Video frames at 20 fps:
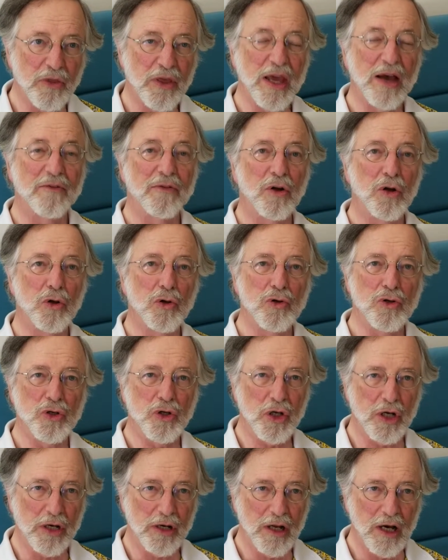the
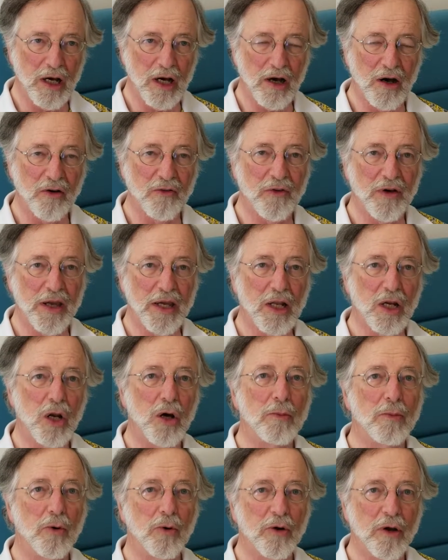evolution of a
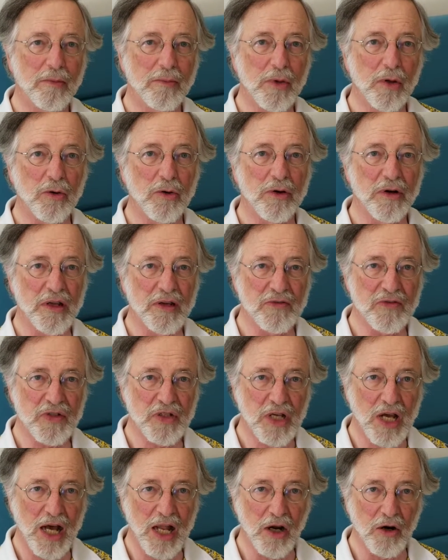global community of
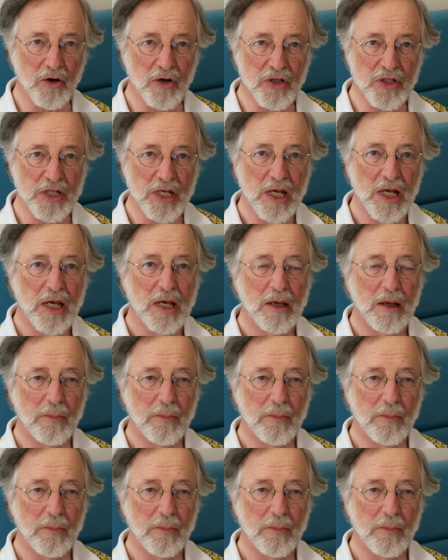scholars